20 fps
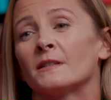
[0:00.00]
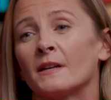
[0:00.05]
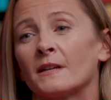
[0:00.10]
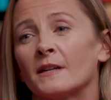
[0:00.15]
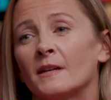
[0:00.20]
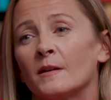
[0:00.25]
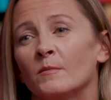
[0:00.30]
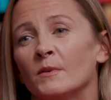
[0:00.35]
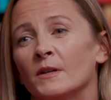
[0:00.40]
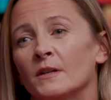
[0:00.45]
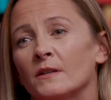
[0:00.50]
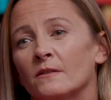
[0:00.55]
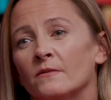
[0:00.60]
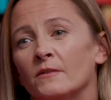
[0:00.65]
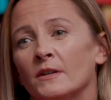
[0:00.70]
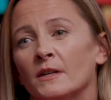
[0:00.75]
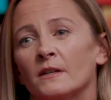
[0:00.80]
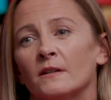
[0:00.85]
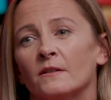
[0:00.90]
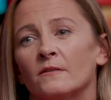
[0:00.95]
that can be
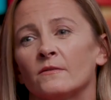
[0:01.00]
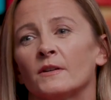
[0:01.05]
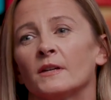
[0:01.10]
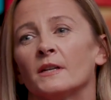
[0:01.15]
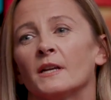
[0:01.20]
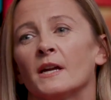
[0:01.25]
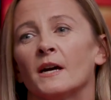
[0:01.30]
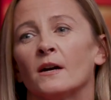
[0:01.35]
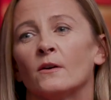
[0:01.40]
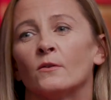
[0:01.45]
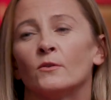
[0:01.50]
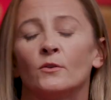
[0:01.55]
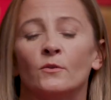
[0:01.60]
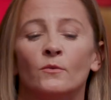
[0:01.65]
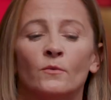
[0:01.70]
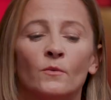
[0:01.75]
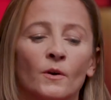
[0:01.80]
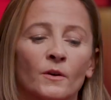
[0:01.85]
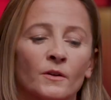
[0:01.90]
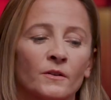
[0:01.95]
innovative, and how
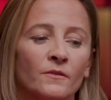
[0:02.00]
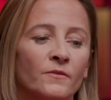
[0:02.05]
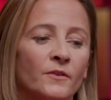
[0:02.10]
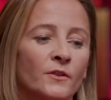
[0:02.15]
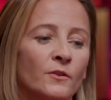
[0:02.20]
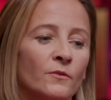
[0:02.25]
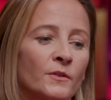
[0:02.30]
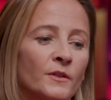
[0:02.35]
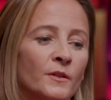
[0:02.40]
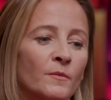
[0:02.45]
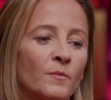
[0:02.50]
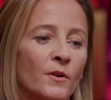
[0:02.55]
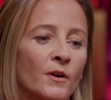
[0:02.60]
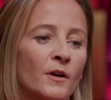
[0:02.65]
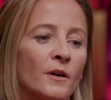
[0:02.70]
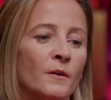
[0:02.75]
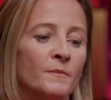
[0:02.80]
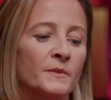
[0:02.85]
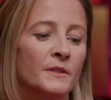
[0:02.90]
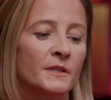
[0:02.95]
you are configuring the
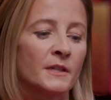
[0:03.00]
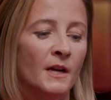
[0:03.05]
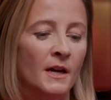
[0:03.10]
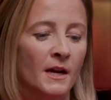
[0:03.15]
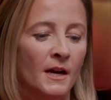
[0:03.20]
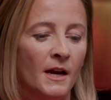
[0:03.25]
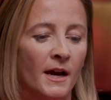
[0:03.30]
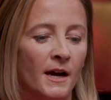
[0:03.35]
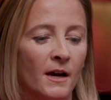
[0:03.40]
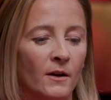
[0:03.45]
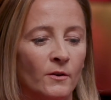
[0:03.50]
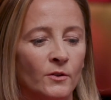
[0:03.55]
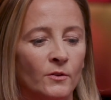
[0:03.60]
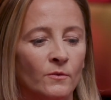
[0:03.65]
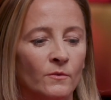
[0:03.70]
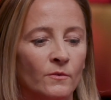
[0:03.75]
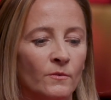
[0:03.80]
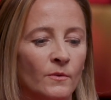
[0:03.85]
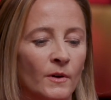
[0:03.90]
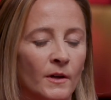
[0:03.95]
prompts, how
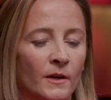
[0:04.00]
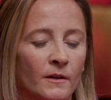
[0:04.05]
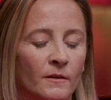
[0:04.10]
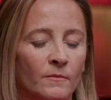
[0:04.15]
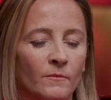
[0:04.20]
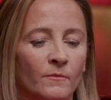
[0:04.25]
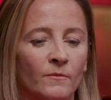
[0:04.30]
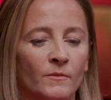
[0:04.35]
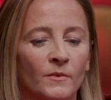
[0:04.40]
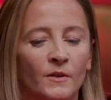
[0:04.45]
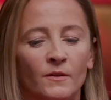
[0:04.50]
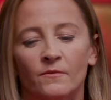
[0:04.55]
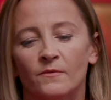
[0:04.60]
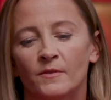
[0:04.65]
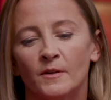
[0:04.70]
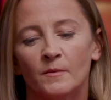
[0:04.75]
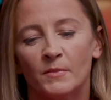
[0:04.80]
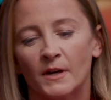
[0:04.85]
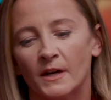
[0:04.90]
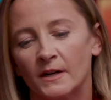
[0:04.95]
you give
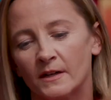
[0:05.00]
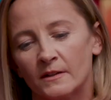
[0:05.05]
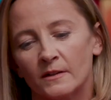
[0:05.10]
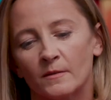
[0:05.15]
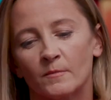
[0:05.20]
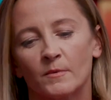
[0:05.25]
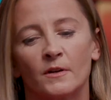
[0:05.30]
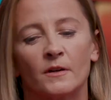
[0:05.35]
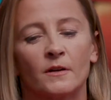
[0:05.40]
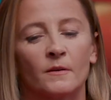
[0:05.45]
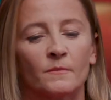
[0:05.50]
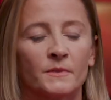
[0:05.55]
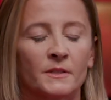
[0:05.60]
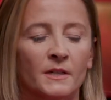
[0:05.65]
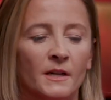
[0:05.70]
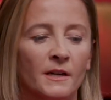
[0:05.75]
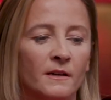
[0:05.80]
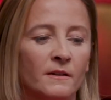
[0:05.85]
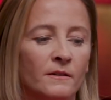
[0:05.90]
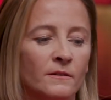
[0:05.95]
feedback on the prompts,
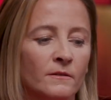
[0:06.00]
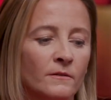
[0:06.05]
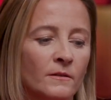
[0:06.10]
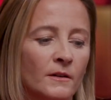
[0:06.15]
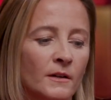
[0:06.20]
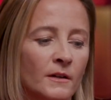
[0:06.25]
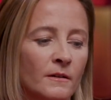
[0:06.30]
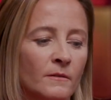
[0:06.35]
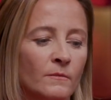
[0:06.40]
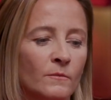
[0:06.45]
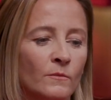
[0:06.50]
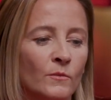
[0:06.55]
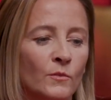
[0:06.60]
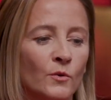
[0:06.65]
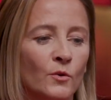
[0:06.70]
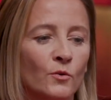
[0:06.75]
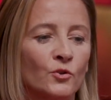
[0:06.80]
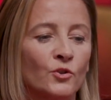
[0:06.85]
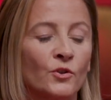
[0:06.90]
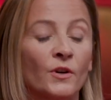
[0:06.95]
how
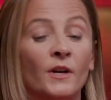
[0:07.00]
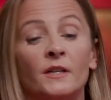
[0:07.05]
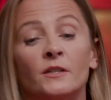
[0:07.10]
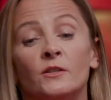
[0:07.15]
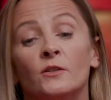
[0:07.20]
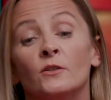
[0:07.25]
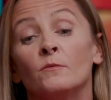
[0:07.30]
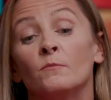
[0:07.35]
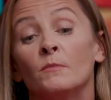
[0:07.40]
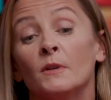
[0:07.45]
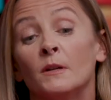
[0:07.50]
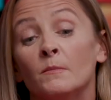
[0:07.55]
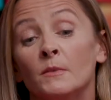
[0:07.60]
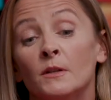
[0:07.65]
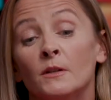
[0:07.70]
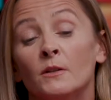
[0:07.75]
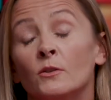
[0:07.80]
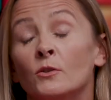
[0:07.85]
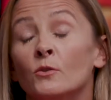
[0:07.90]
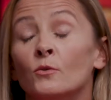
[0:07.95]
you're trying to maybe
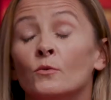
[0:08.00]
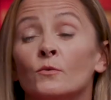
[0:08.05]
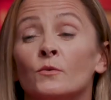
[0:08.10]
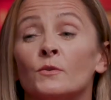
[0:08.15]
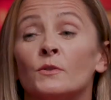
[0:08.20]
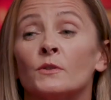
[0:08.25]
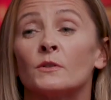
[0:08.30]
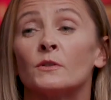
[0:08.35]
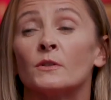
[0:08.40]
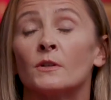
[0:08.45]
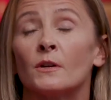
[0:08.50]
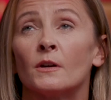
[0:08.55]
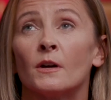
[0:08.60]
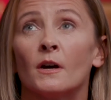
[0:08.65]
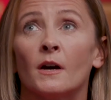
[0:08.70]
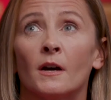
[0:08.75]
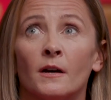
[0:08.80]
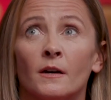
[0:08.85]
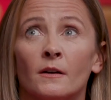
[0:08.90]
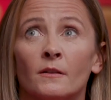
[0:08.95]
use
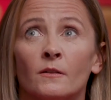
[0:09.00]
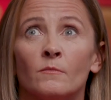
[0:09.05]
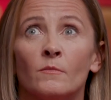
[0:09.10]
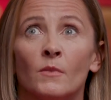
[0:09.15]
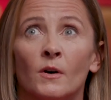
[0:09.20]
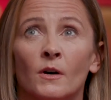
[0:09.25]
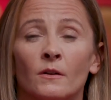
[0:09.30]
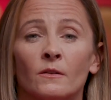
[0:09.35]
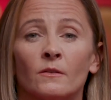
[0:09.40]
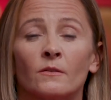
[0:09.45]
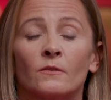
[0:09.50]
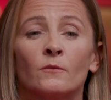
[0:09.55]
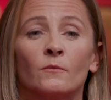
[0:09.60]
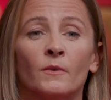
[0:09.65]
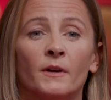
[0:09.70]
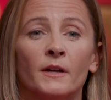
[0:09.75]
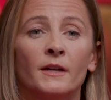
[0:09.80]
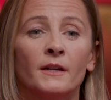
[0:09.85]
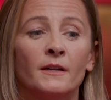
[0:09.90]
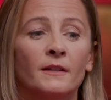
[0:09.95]
the model in a
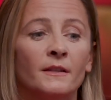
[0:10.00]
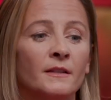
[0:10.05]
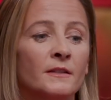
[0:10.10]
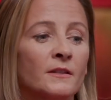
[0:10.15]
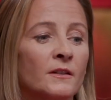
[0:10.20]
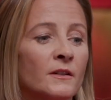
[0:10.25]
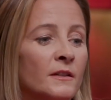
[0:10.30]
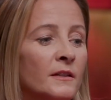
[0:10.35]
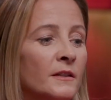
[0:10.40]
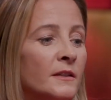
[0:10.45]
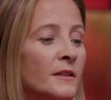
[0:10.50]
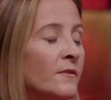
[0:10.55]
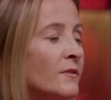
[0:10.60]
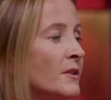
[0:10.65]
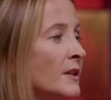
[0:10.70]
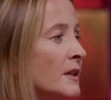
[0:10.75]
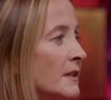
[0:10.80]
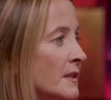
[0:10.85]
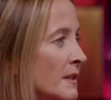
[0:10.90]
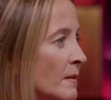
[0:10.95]
way that's going to
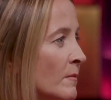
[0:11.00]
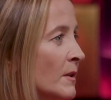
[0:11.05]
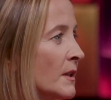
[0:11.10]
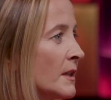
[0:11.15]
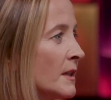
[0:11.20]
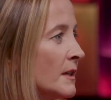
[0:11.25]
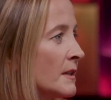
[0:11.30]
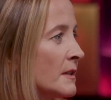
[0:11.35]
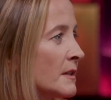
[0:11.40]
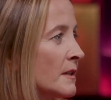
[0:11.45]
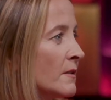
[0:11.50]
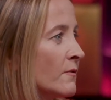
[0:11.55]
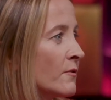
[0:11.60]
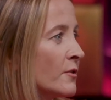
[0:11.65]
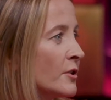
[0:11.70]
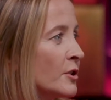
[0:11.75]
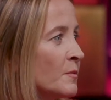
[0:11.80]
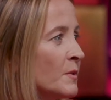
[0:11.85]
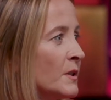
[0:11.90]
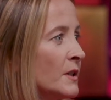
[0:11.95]
alleviate some of these
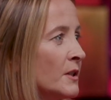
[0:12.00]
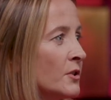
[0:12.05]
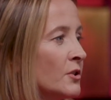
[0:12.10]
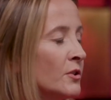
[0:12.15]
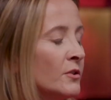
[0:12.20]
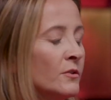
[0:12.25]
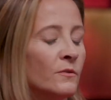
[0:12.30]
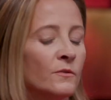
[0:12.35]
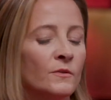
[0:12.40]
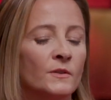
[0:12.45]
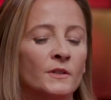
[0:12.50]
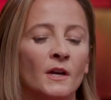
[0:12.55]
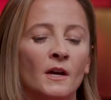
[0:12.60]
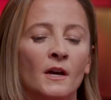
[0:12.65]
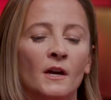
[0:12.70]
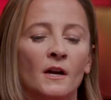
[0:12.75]
infringement issues,